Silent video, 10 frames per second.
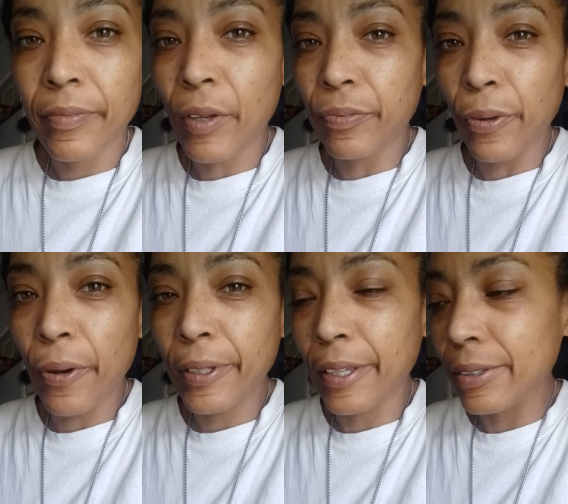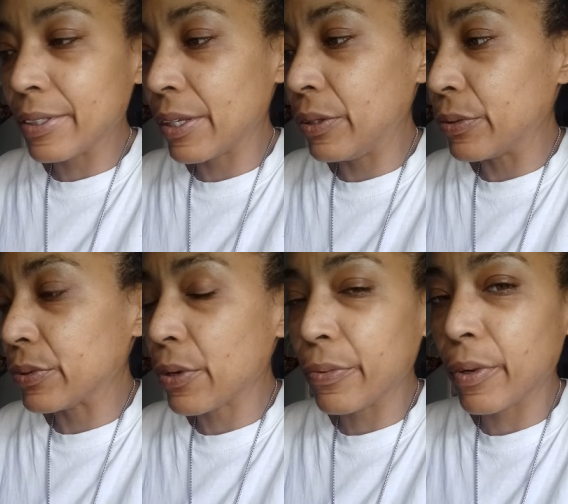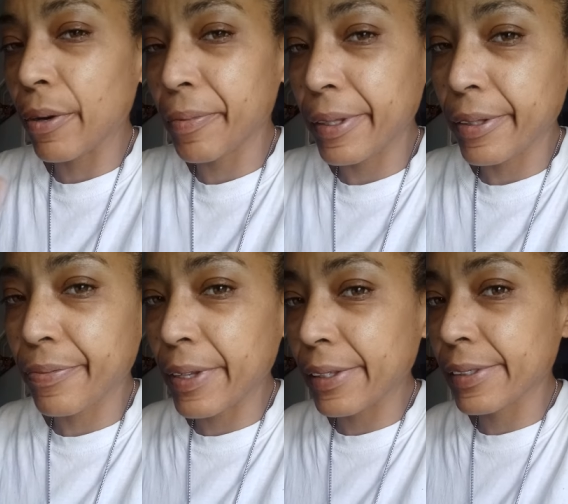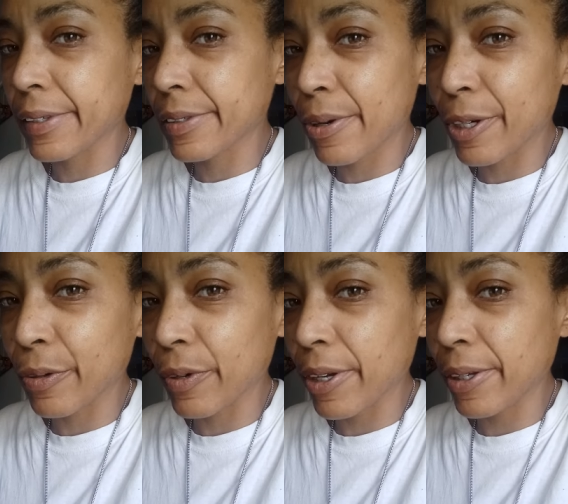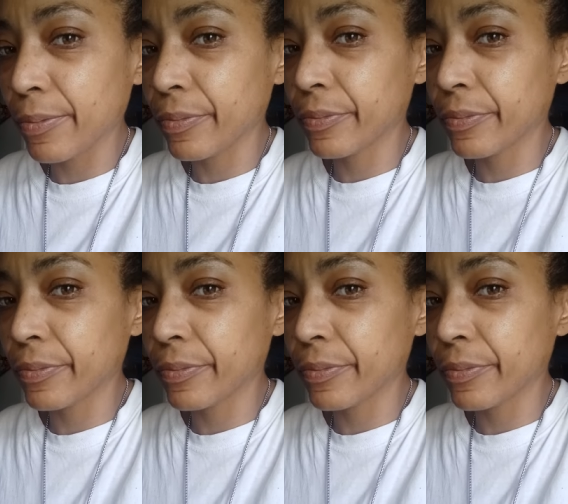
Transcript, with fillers: The fraud continues. Don't worry, the feds is on it, right?